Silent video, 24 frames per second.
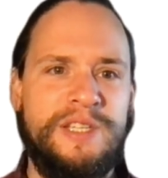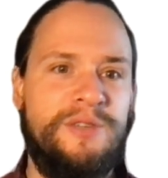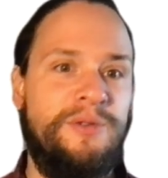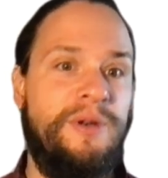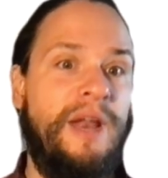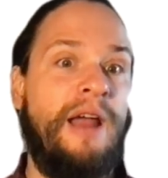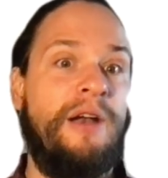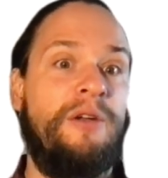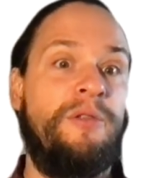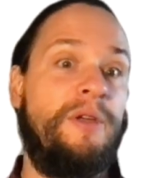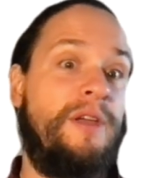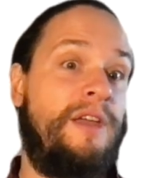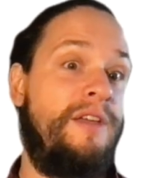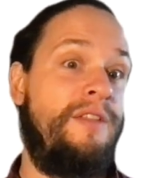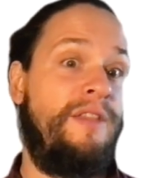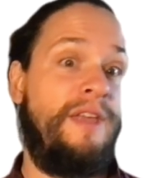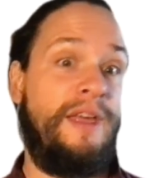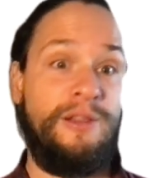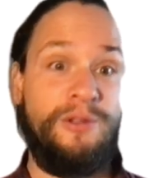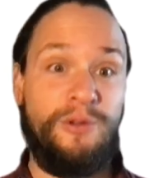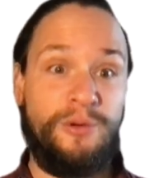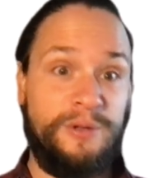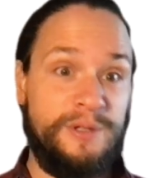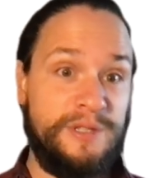So not only can they
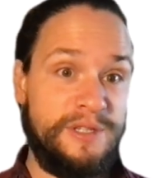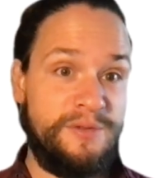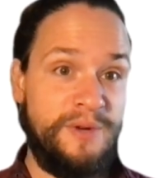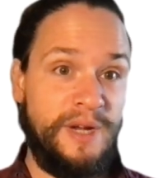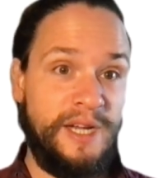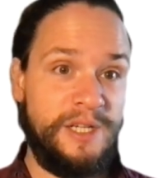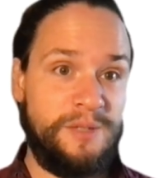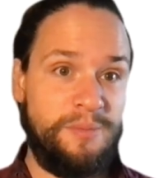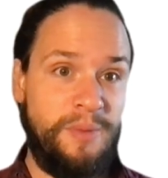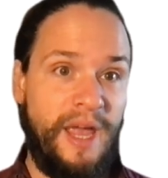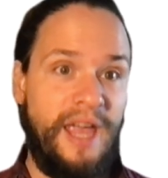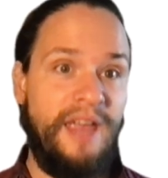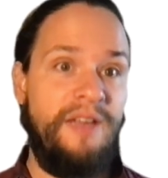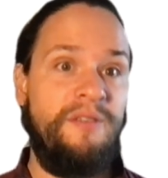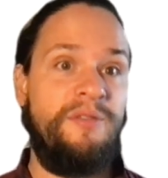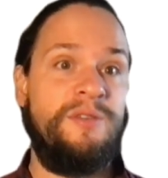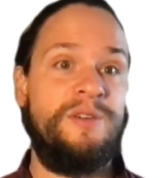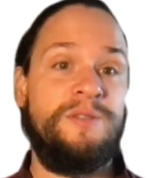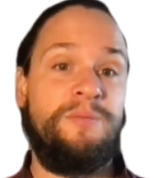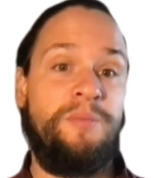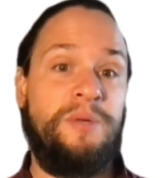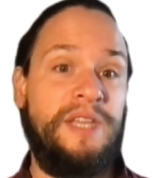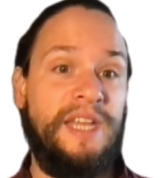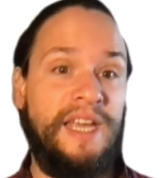learn strange
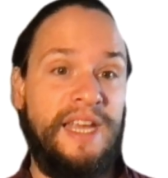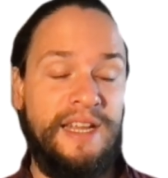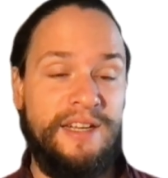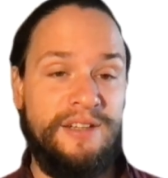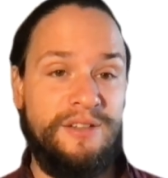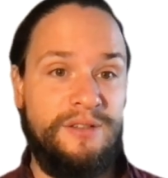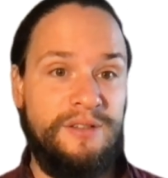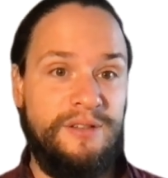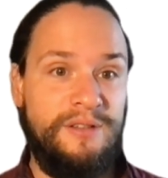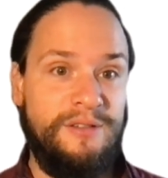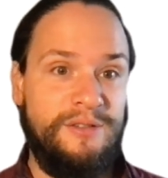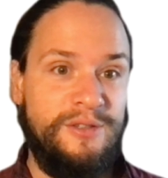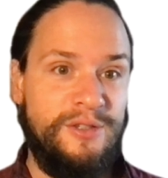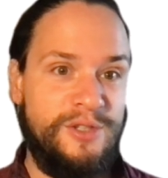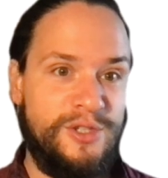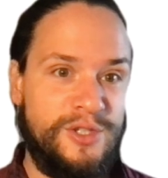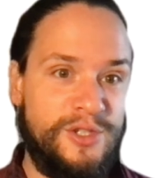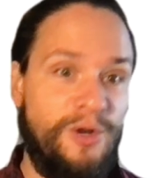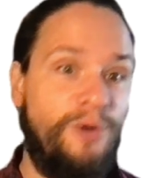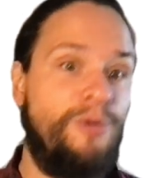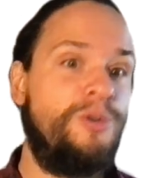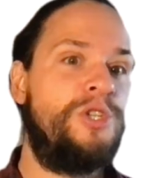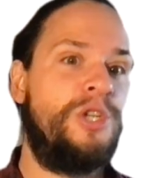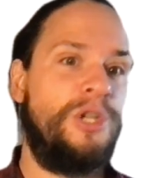behaviors, but they can
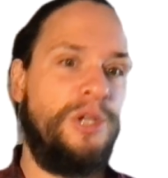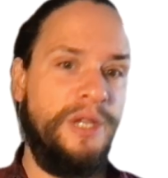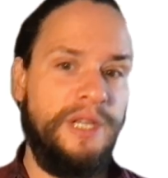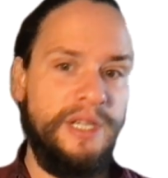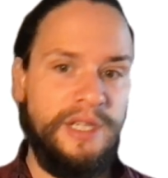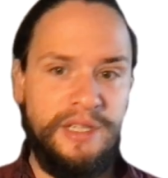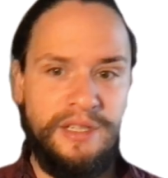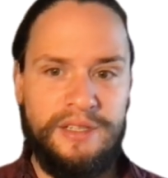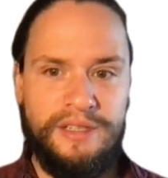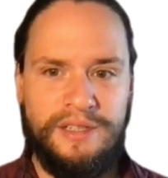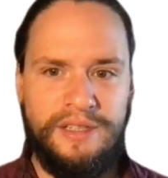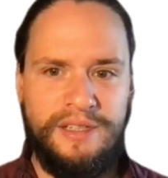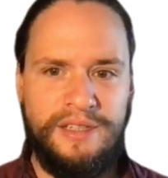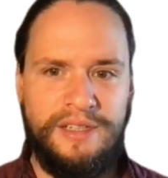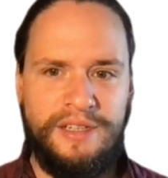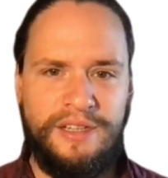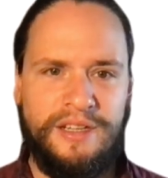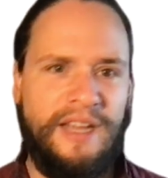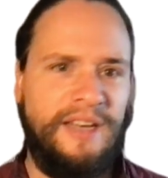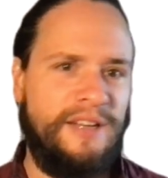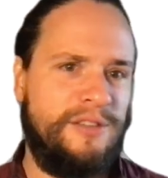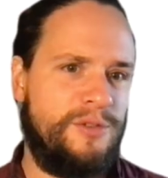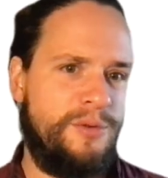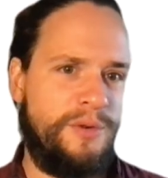socially
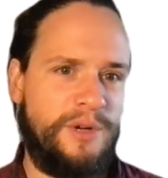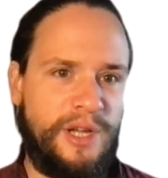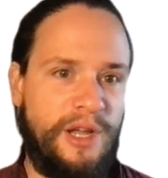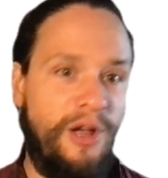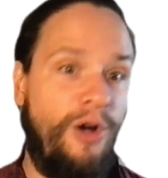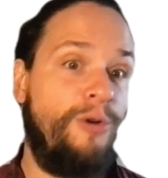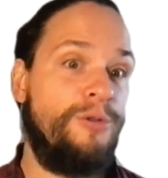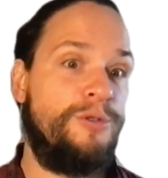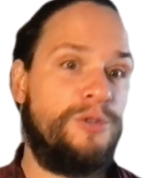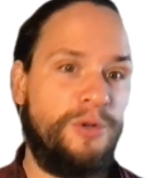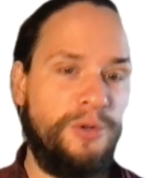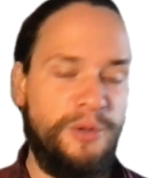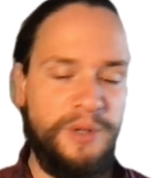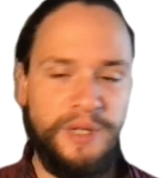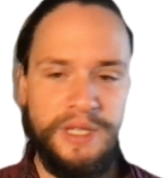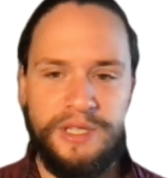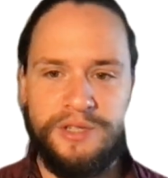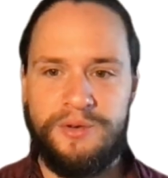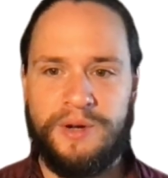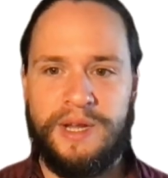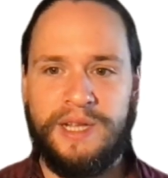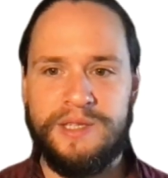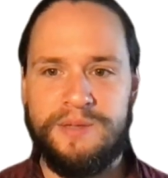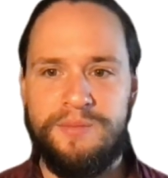and sort of culturally
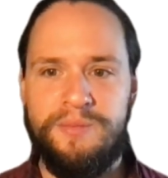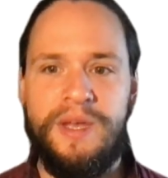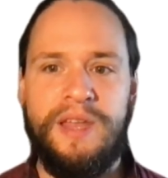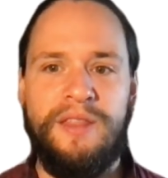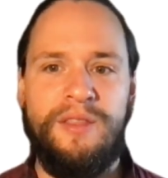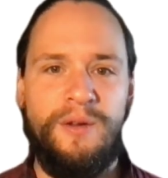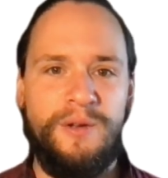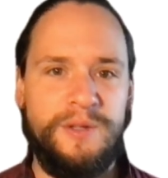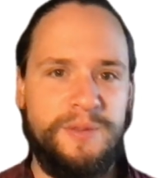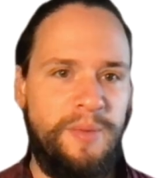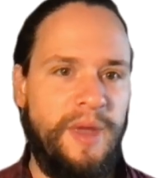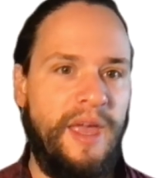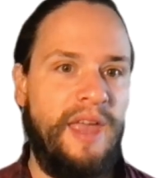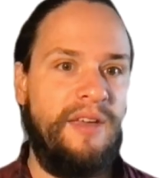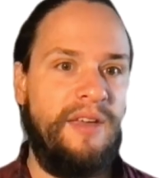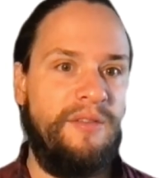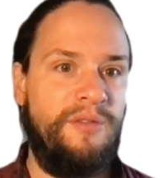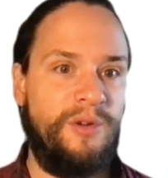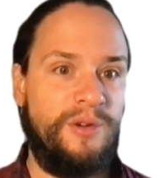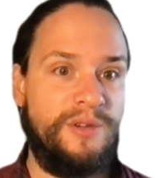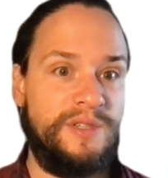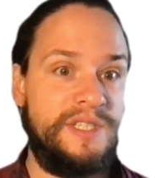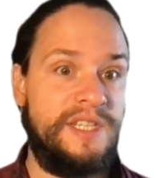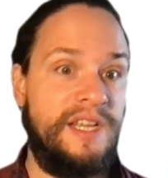transmit those
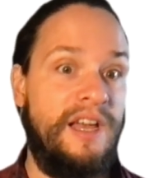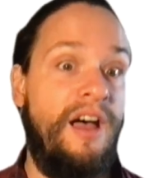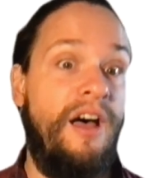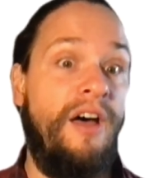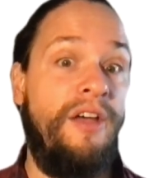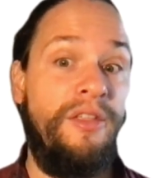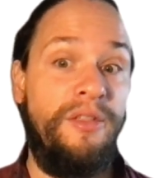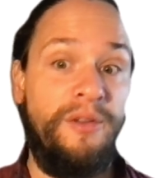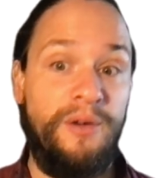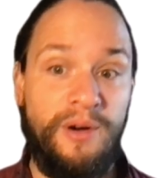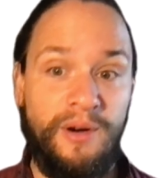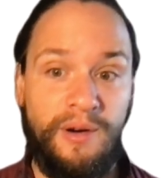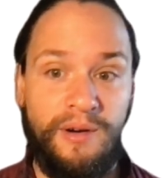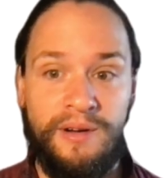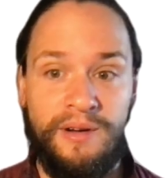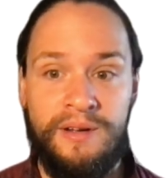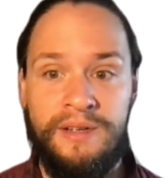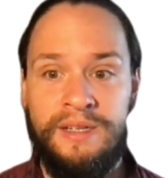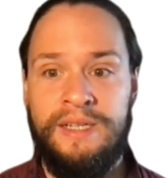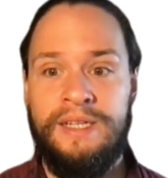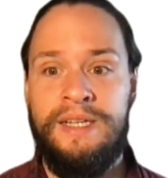behaviors to other